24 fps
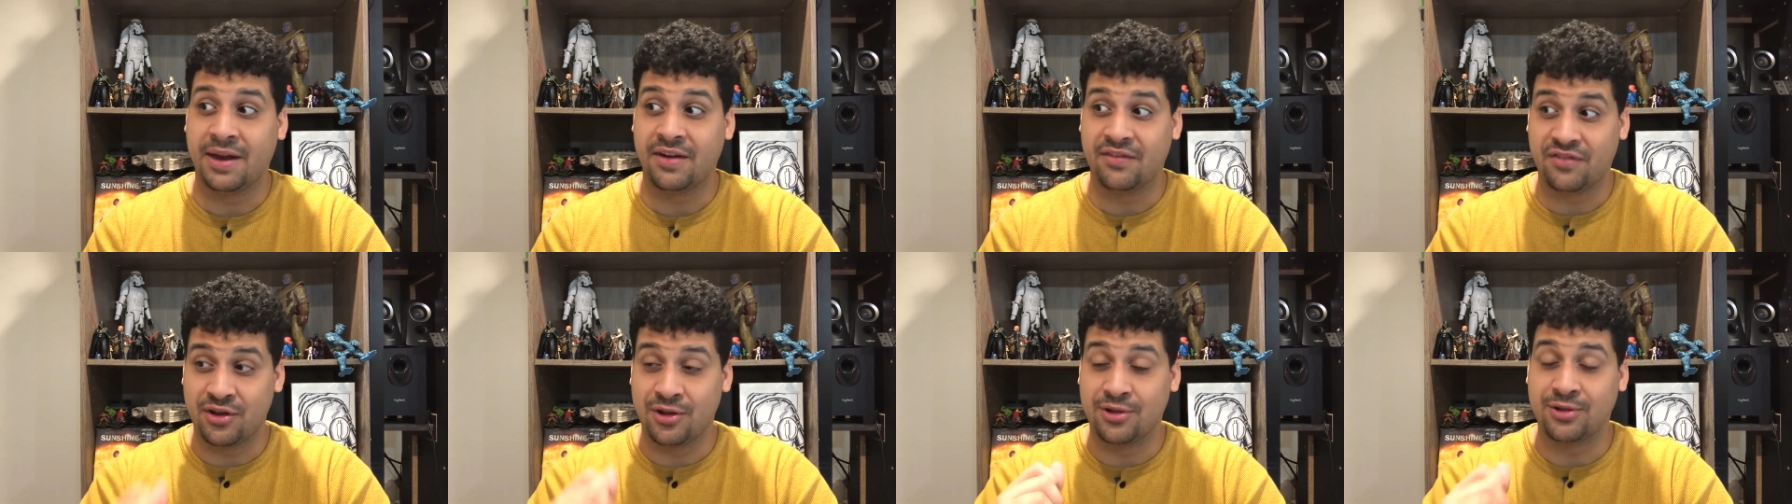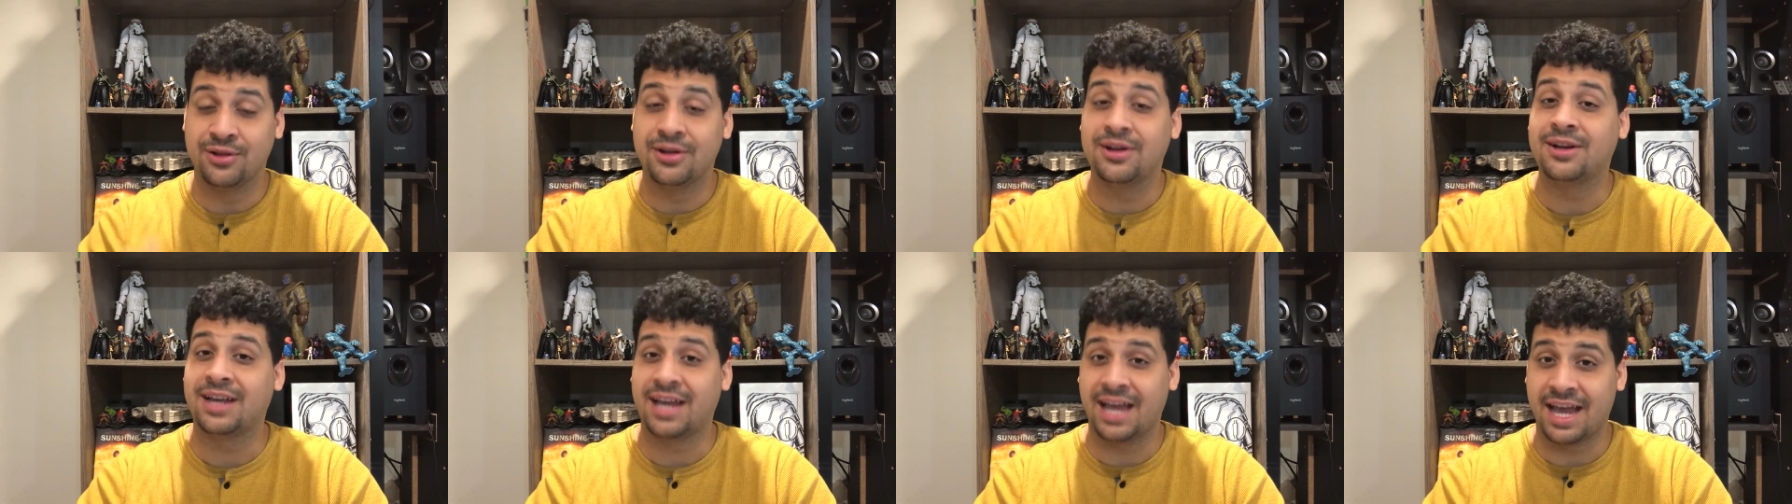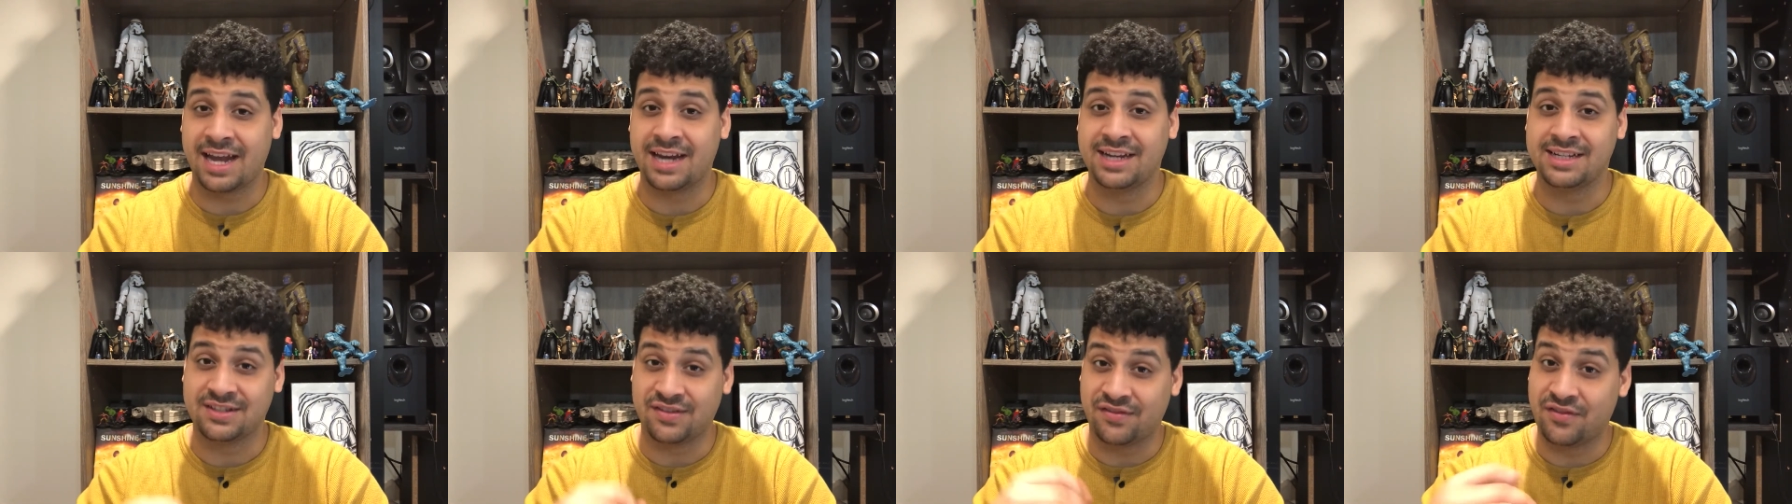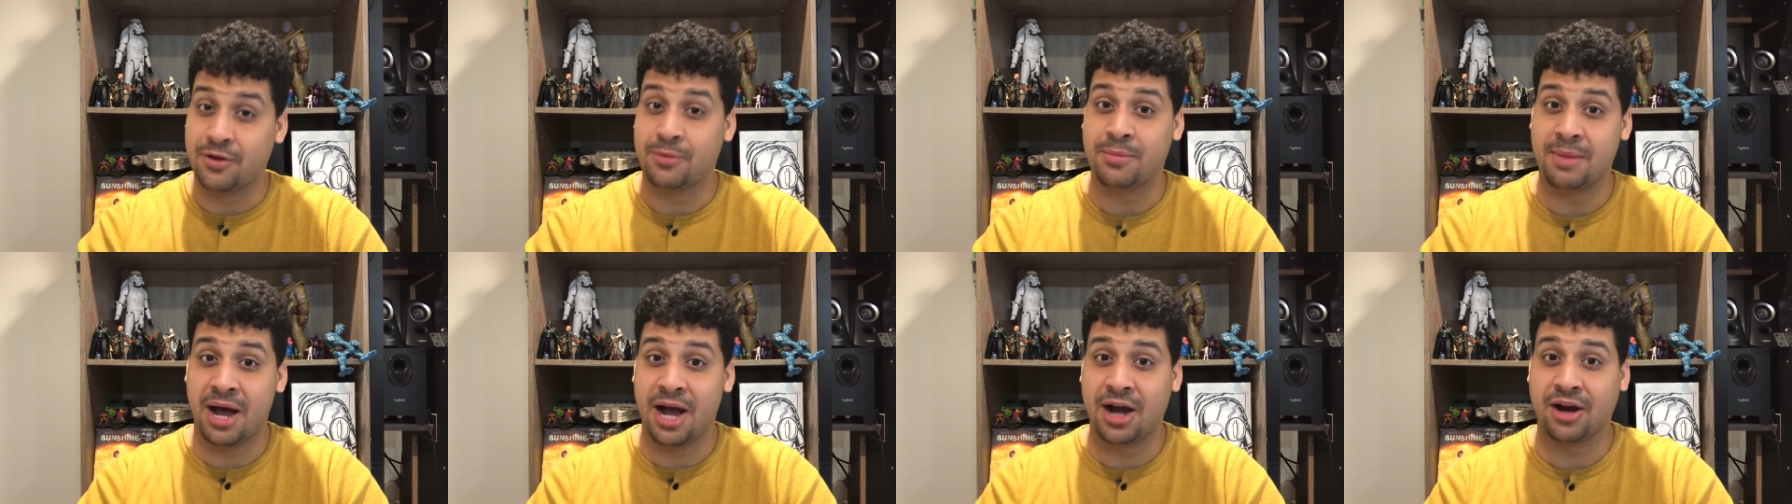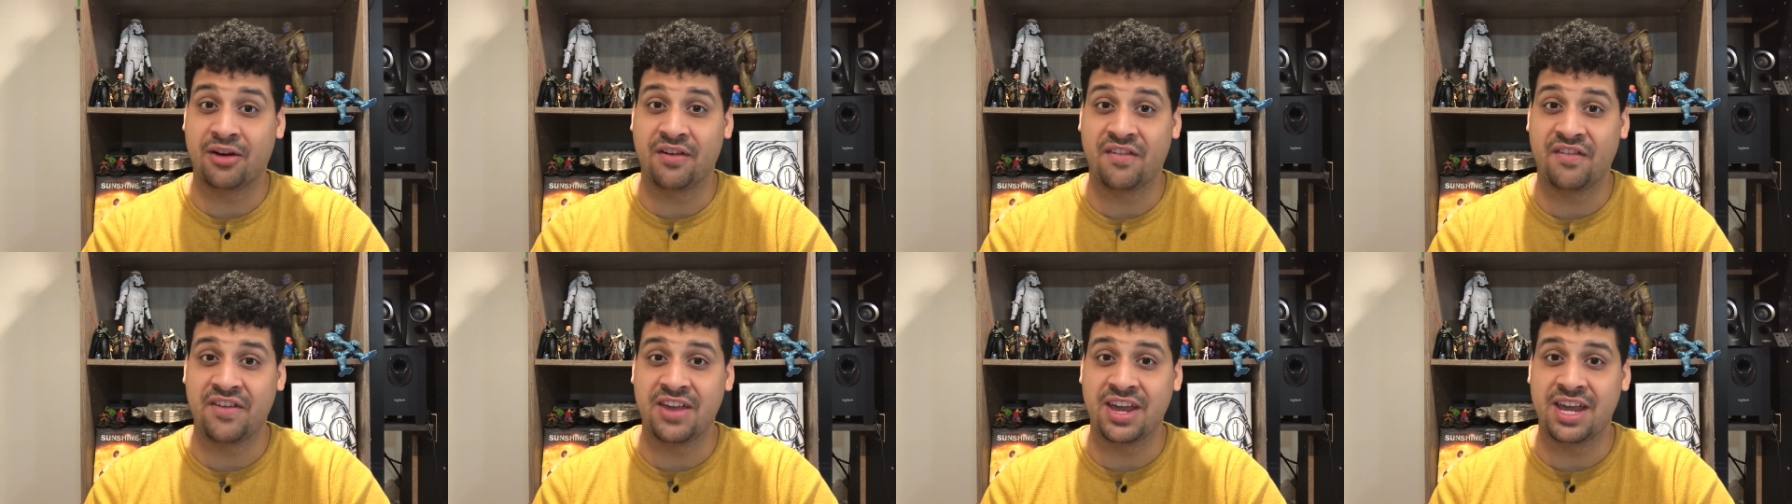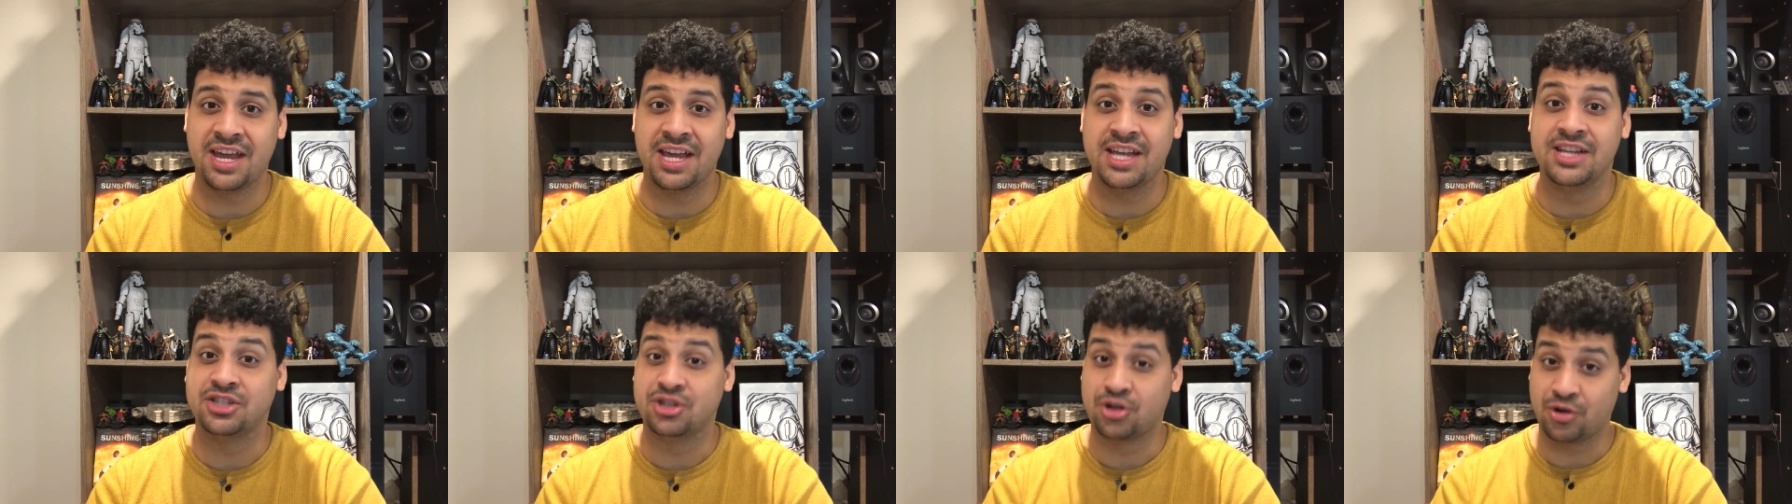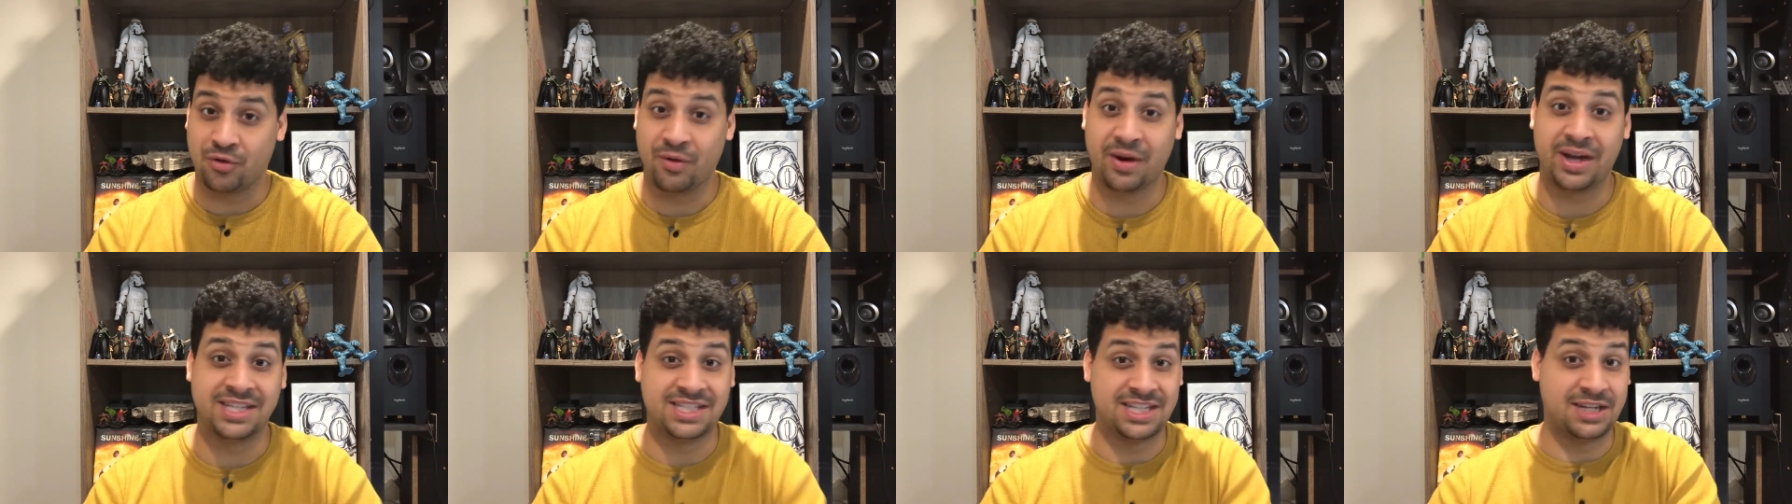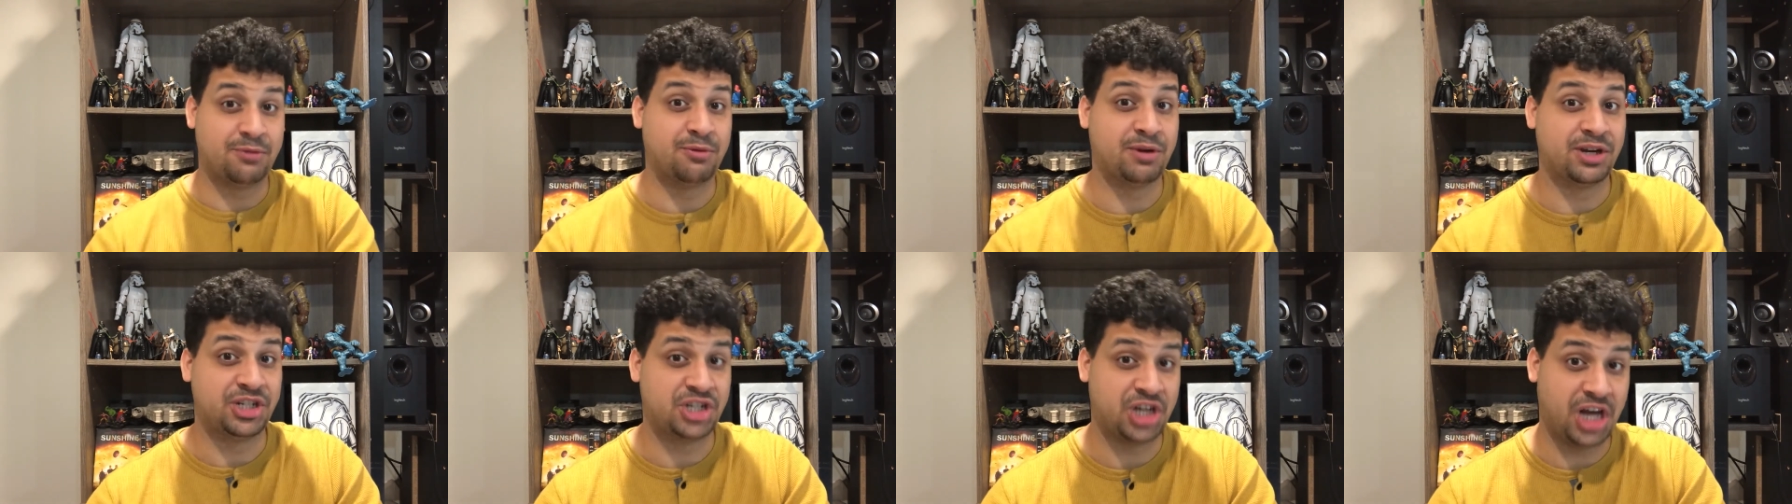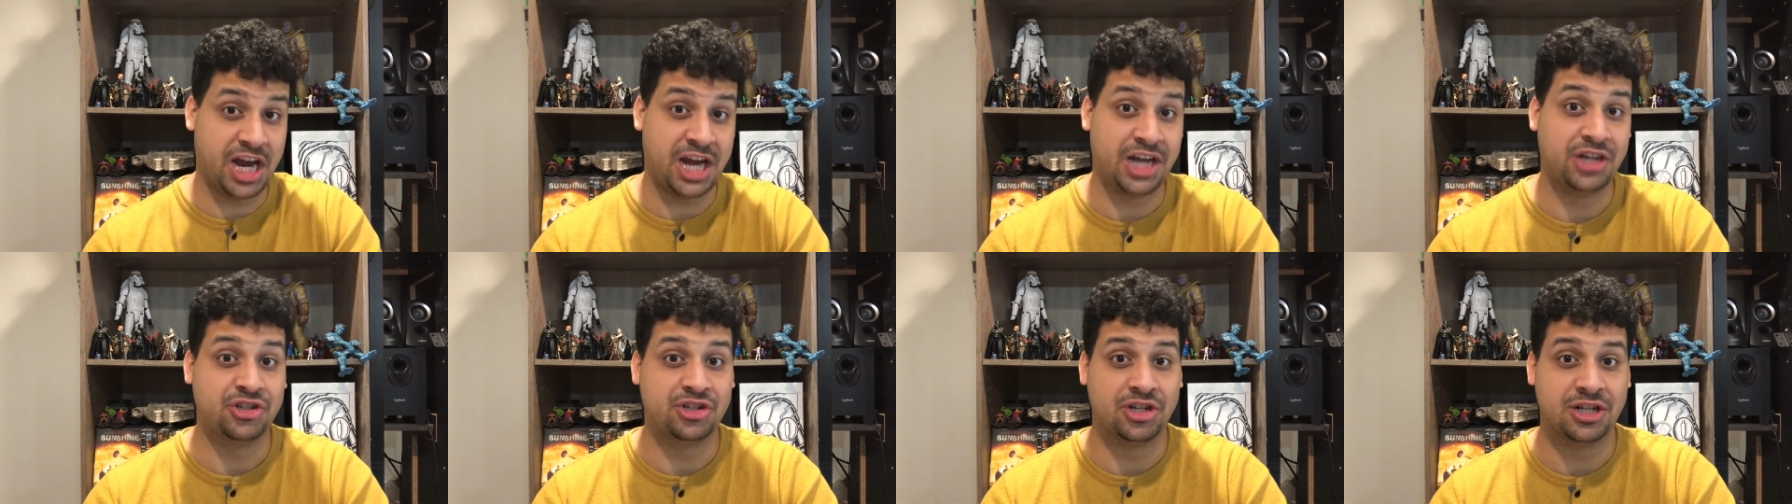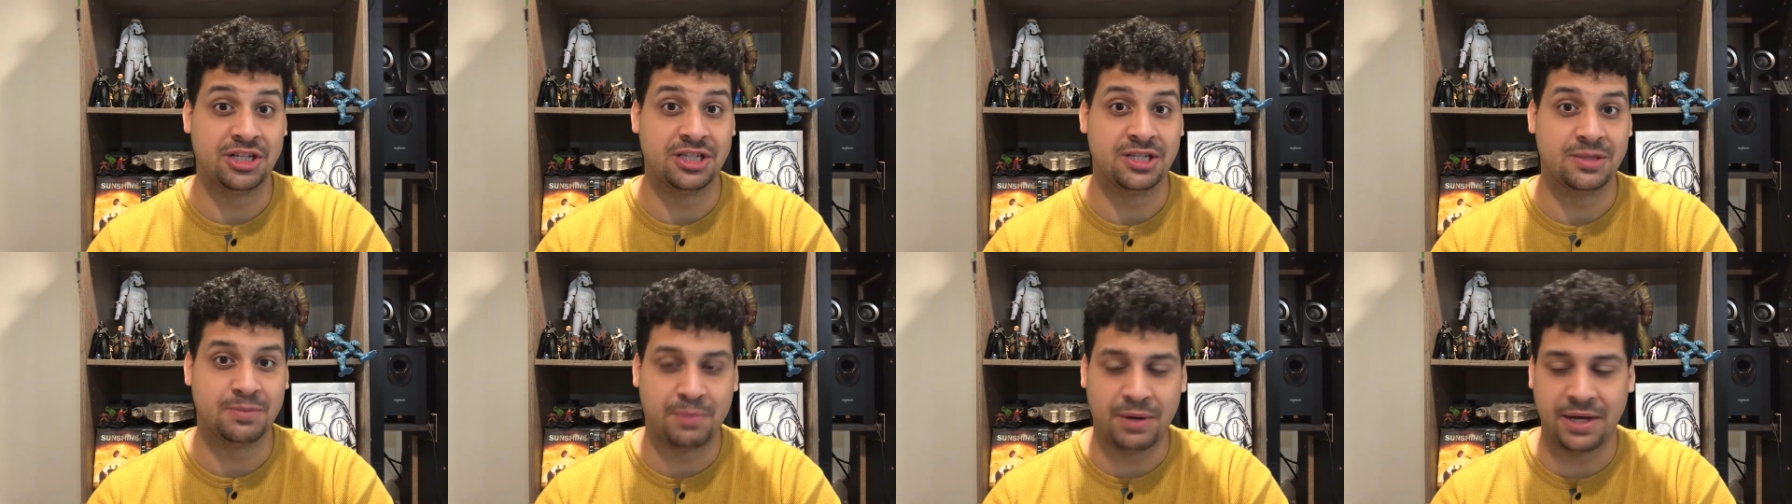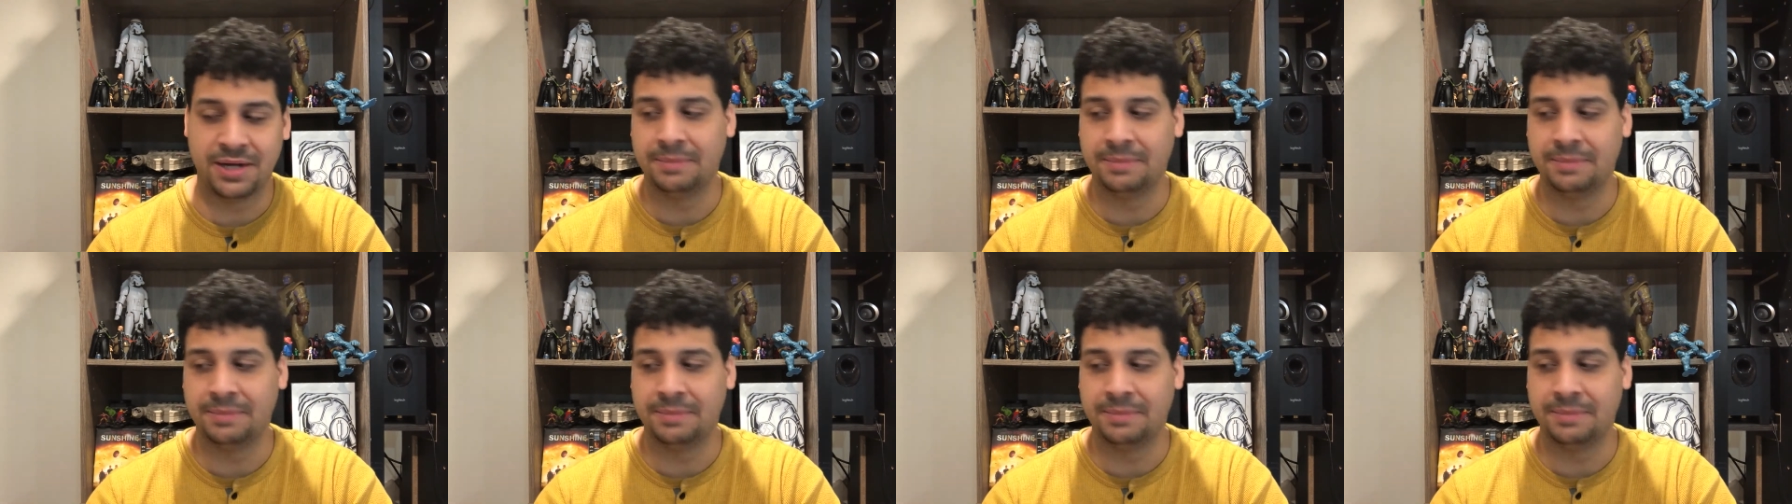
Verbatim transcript: I mean, if you look at his filmography, is Crazy Rich Asians.